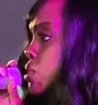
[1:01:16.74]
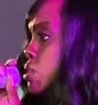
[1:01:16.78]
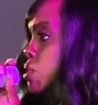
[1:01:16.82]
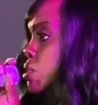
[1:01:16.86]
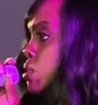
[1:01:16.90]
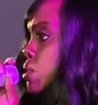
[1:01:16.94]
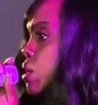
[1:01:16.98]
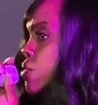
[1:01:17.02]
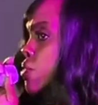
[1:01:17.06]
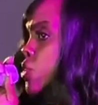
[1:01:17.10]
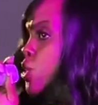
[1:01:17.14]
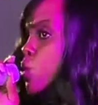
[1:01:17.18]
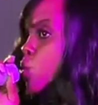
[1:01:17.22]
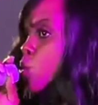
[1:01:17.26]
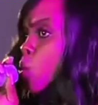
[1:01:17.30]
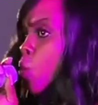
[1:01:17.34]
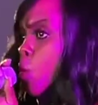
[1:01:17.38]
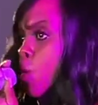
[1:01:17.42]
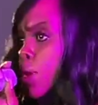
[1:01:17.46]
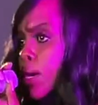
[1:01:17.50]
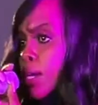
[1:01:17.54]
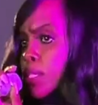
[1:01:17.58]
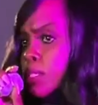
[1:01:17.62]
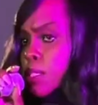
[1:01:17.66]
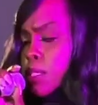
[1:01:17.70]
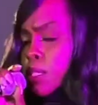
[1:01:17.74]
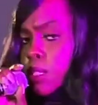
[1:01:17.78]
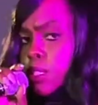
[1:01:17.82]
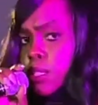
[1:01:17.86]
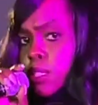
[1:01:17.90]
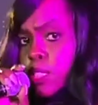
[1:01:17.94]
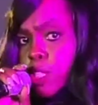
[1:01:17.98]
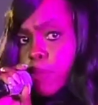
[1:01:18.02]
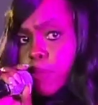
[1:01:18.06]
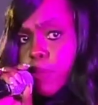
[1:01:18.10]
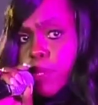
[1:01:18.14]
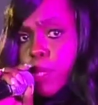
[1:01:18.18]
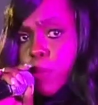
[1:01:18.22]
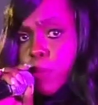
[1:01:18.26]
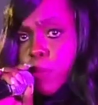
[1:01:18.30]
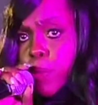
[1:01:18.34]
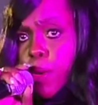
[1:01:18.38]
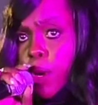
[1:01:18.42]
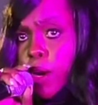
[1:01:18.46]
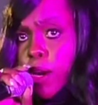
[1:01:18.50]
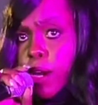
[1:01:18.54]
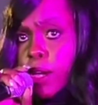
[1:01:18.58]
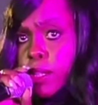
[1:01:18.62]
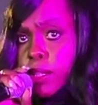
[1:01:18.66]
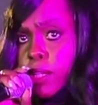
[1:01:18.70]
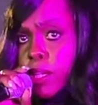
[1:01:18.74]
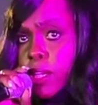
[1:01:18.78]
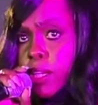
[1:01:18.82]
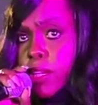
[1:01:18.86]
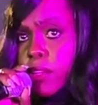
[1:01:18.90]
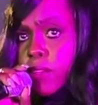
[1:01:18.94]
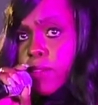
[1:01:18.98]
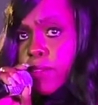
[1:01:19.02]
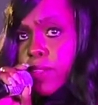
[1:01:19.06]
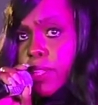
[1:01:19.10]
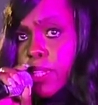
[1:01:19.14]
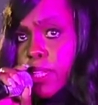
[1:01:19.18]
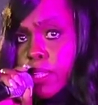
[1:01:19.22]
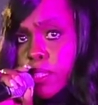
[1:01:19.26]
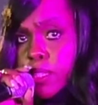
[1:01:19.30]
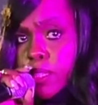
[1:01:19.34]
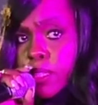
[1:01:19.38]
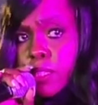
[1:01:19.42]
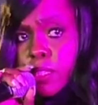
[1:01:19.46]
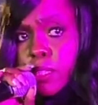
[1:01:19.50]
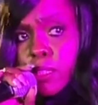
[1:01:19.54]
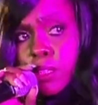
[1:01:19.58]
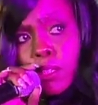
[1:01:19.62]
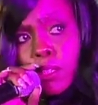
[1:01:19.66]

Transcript: If you want to be a part of this